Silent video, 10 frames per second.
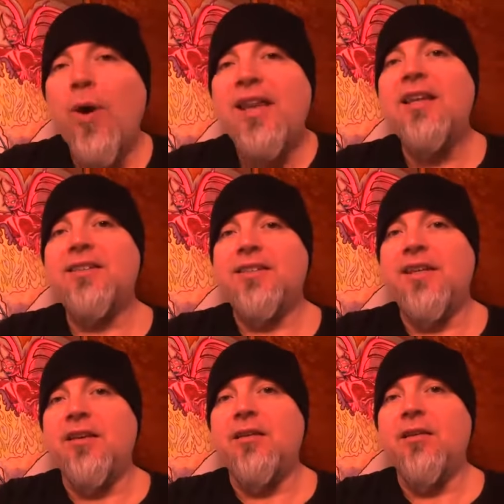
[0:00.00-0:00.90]

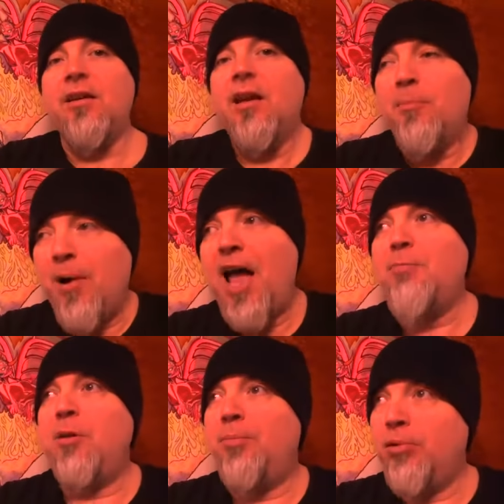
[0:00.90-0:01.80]
witnessing
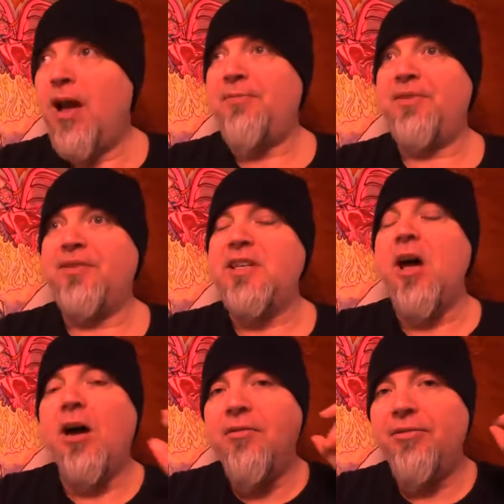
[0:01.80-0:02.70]
Bible prophecy
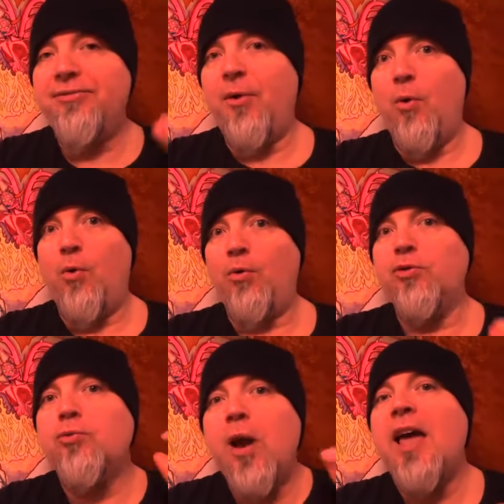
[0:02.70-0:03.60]
unfold
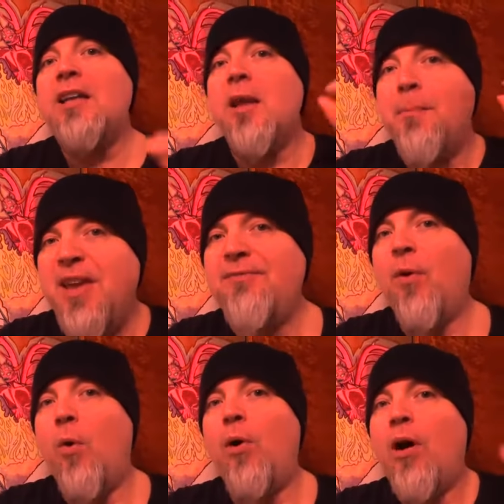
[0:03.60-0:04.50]
right
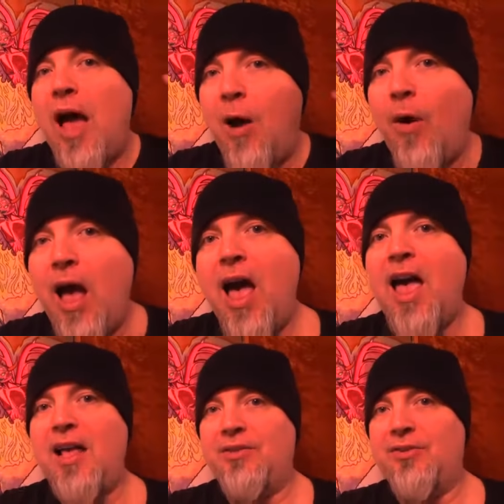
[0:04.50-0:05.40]
before our
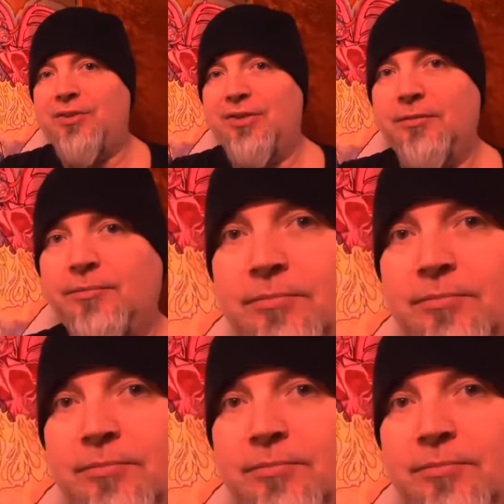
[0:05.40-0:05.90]
eyes.